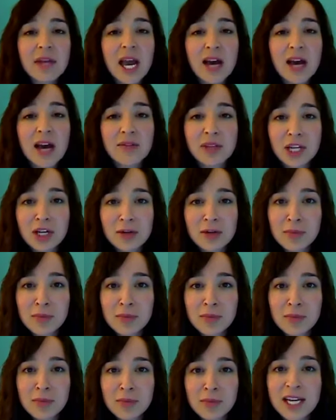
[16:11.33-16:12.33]
have a little bit
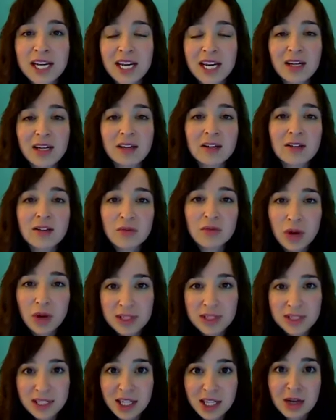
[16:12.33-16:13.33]
more meaning,
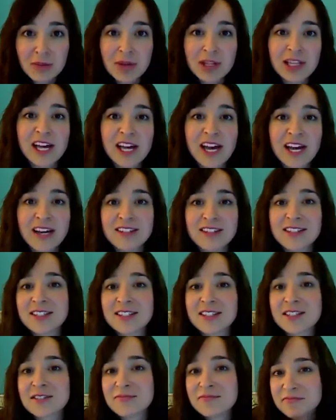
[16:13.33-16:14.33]
waste a little bit
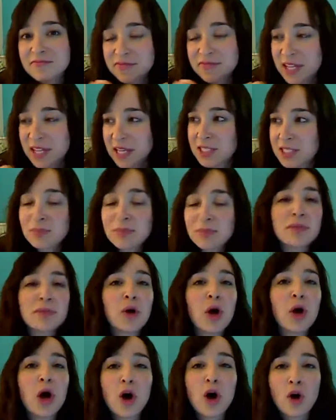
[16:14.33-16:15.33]
less, send some
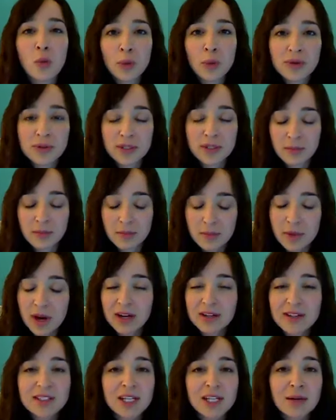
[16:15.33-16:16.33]
people home with some
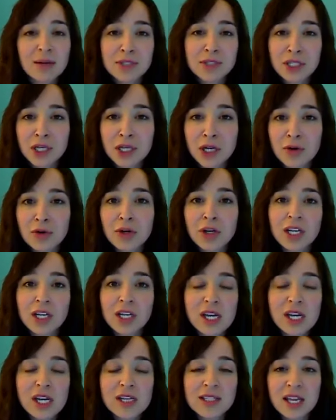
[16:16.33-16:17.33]
boxed up to-go
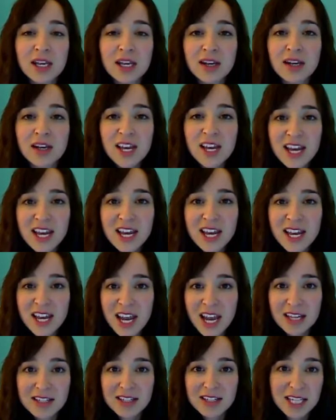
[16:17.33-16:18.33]
goodies, and
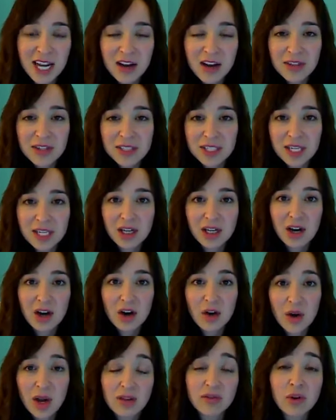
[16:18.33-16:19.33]
see how this can
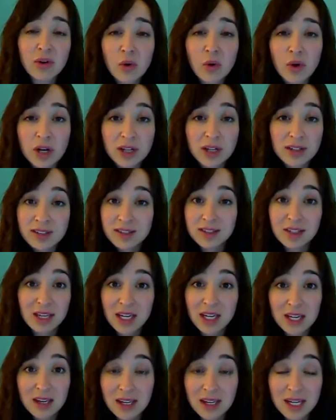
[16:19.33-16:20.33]
go. And of course,
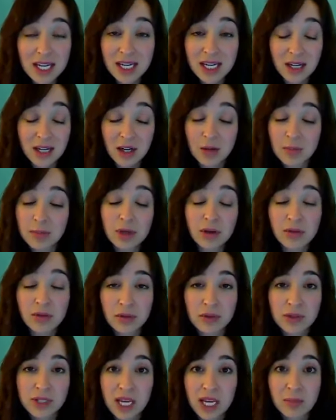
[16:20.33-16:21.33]
eating on a
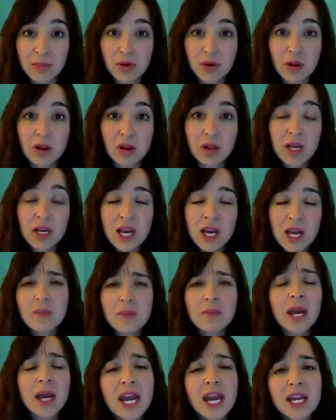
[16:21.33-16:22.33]
beautiful table.
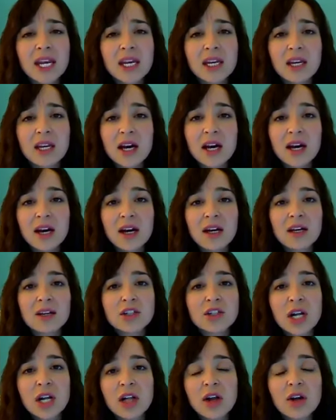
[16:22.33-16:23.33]
Hey,
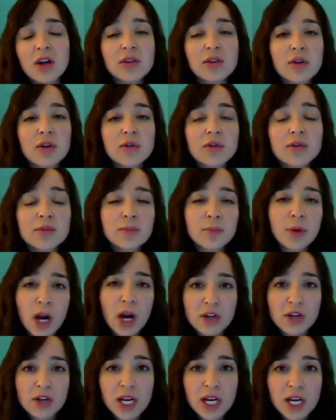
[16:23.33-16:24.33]
Janelle, are those
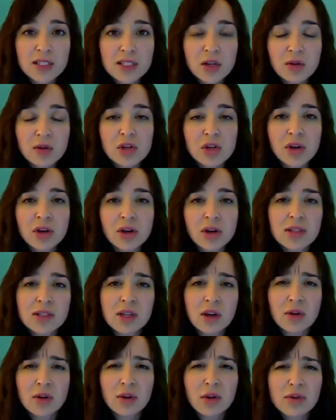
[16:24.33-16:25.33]
projects that you were showing
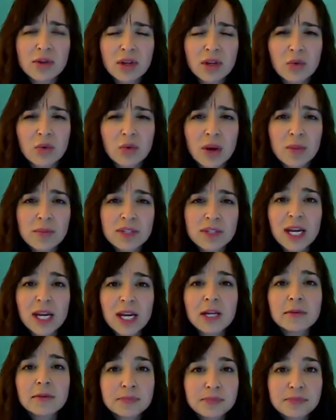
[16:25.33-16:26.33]
us, are those on your
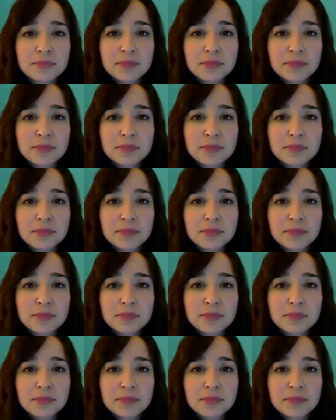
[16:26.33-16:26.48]
website?